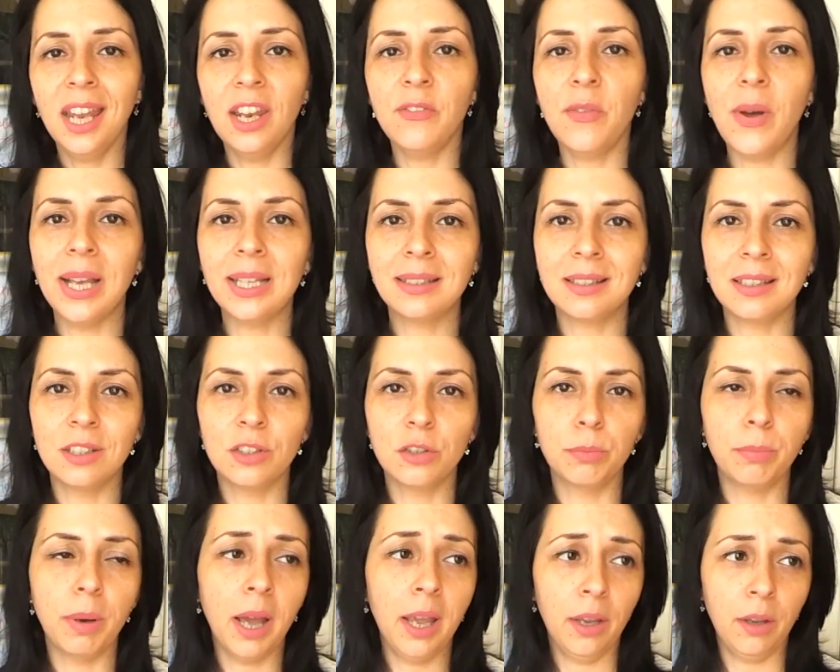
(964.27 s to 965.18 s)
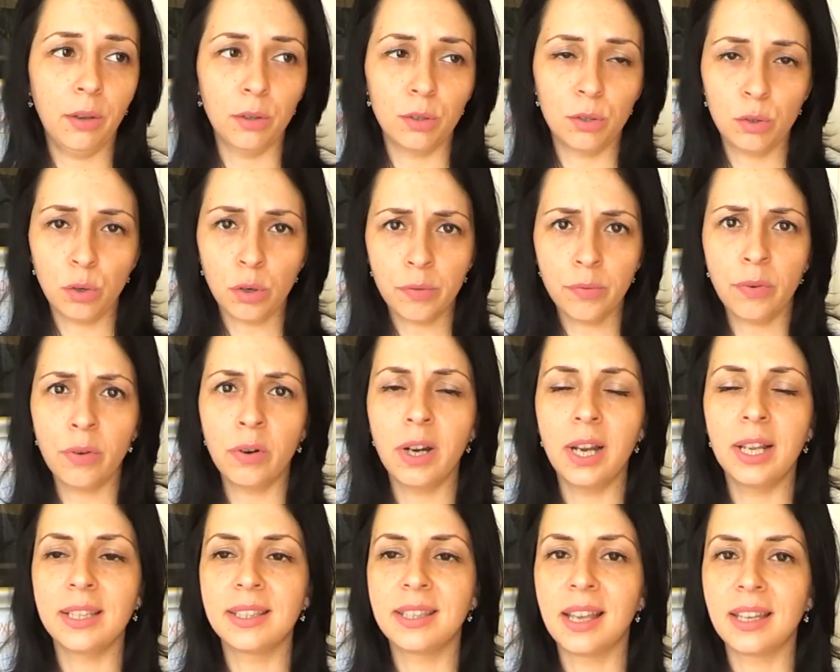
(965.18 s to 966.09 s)
invest into buying your
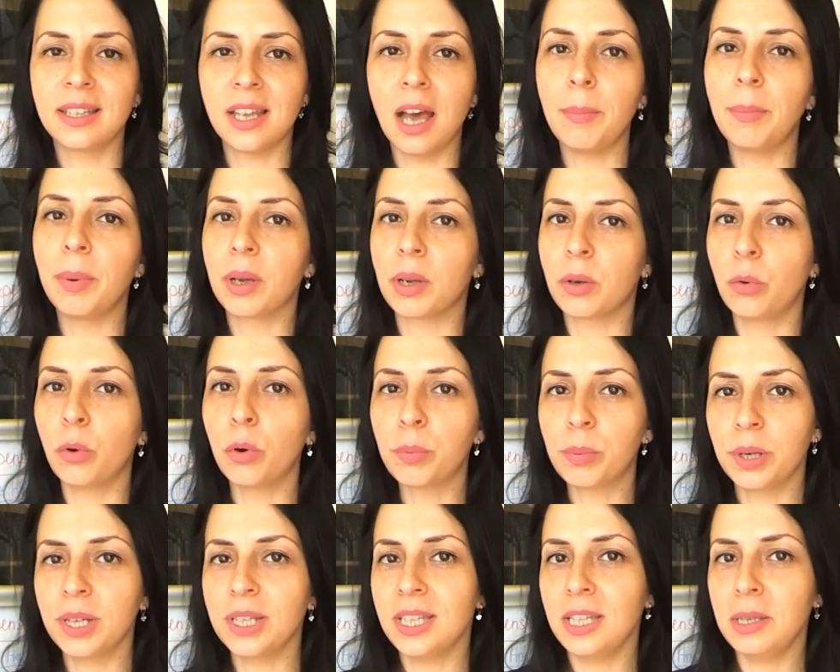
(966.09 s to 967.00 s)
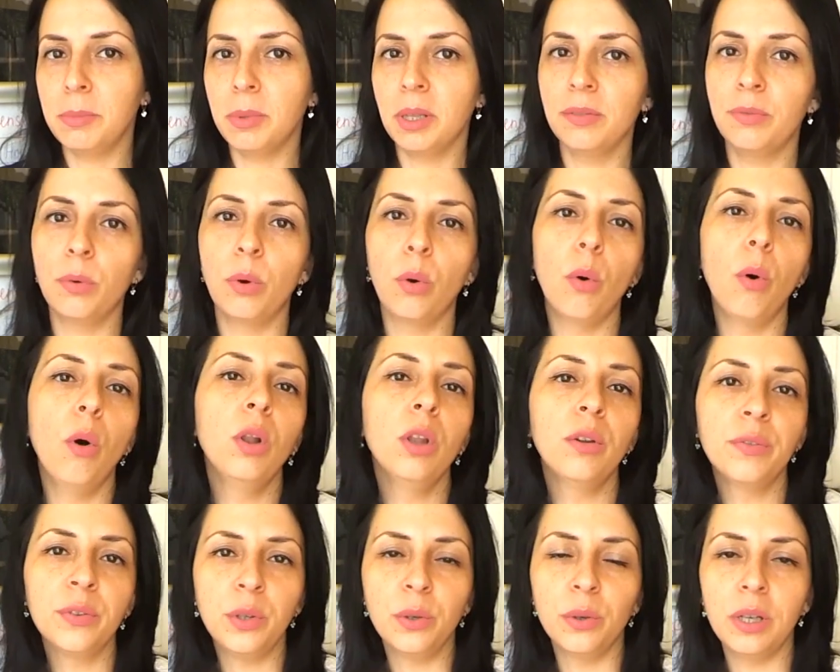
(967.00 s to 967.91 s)
server and set up a corporate email for
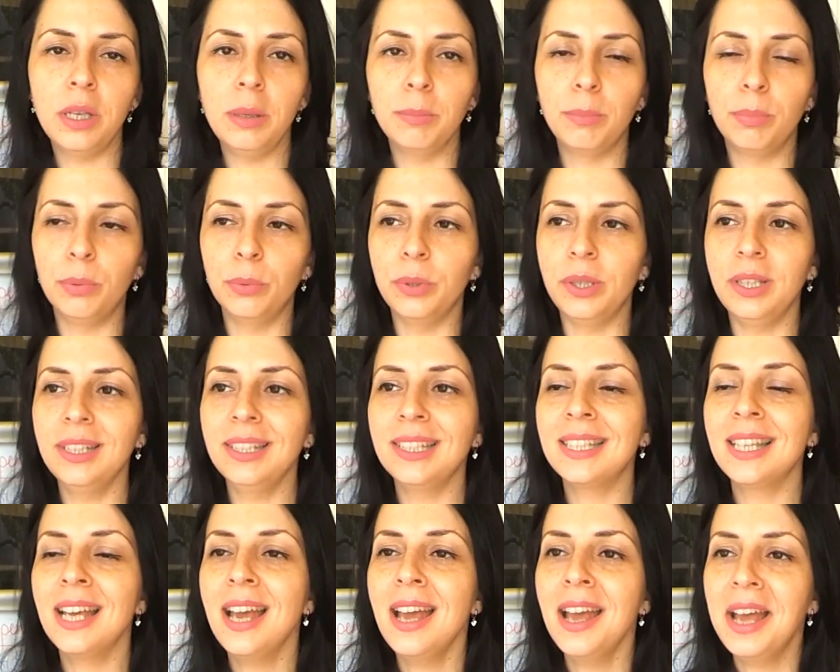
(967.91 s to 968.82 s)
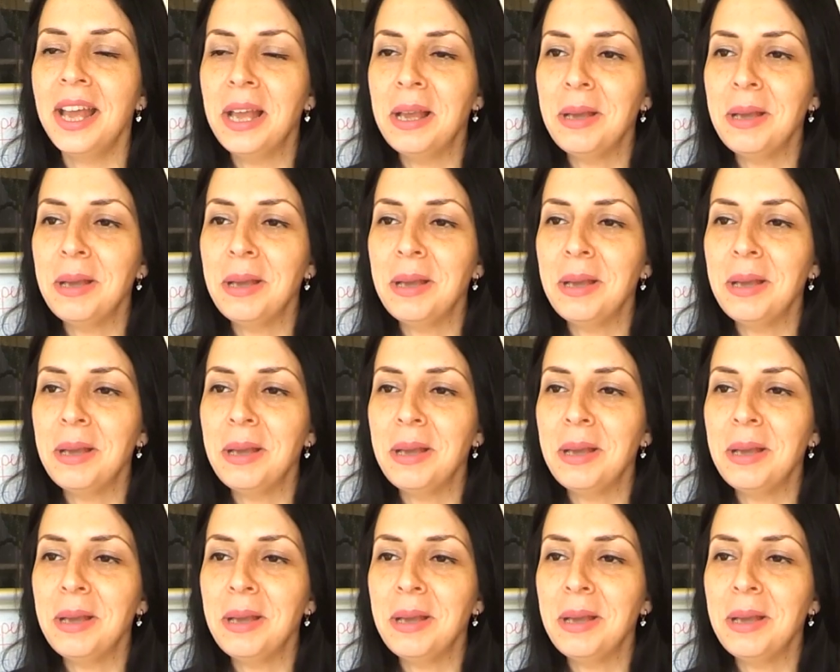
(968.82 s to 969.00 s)
all of your employees.